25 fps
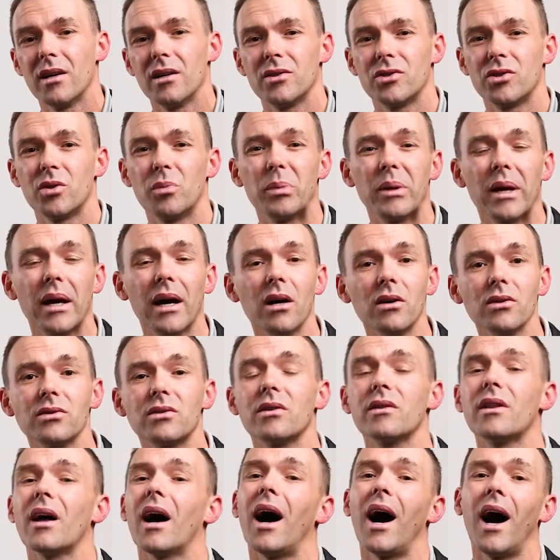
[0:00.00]
should be held
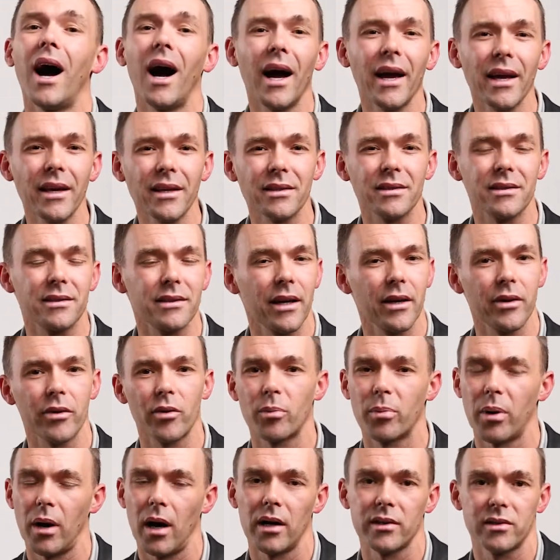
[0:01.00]
to the highest standard
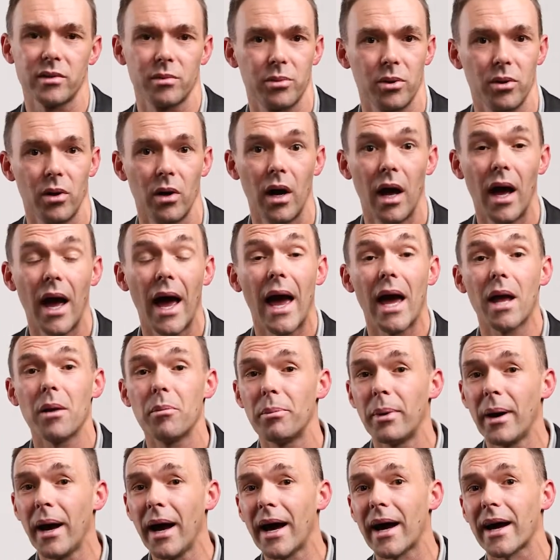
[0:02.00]
possible
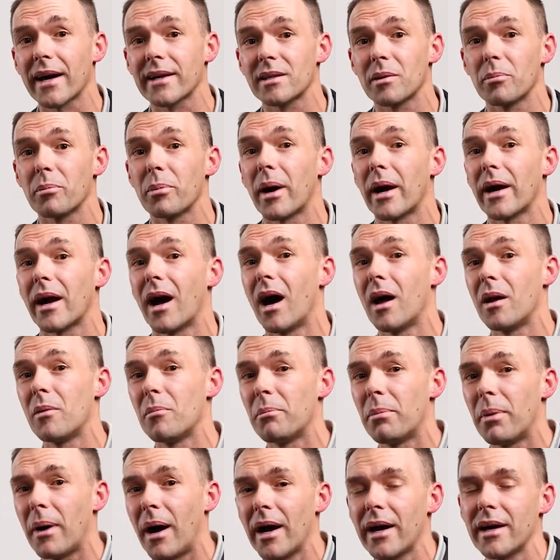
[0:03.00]
and backed by
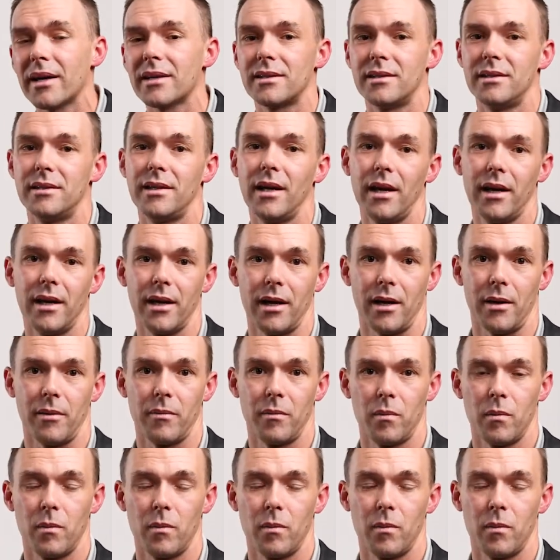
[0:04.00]
unbiased data.